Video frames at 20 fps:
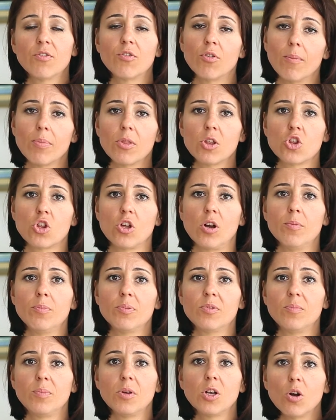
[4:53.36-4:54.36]
from the
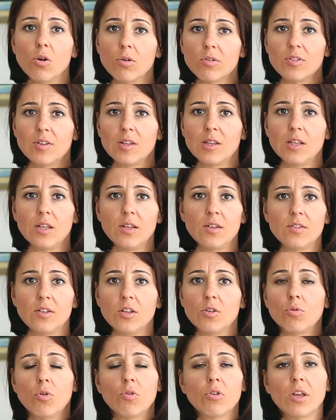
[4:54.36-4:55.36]
shops because at
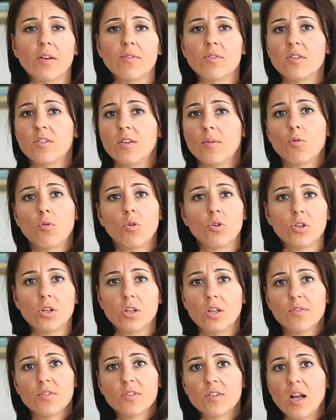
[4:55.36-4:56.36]
least it won't have the same
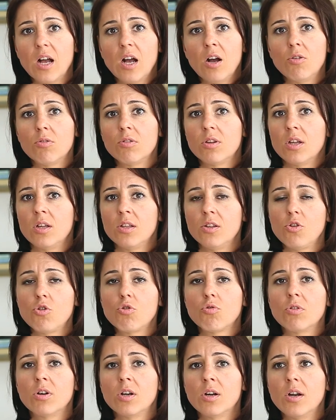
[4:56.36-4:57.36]
quantity of salt and
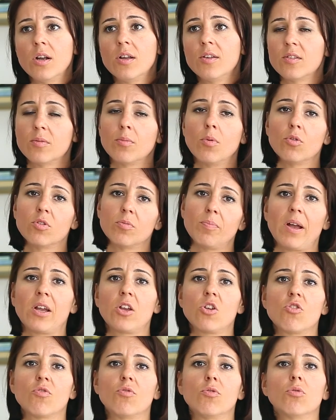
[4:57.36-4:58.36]
sugar as most
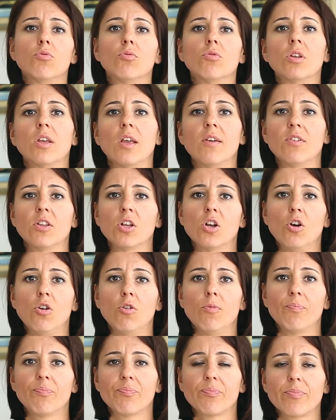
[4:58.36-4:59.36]
packaged food would have at
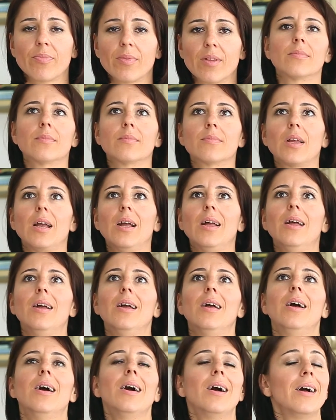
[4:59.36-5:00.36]
home.
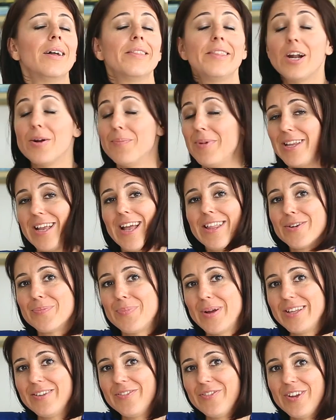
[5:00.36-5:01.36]
There are many other
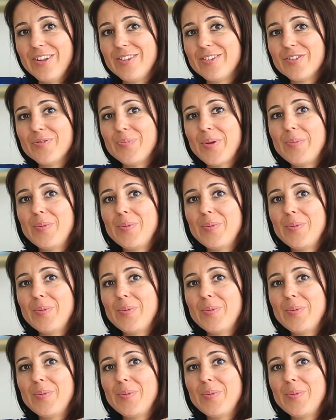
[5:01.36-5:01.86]
benefits of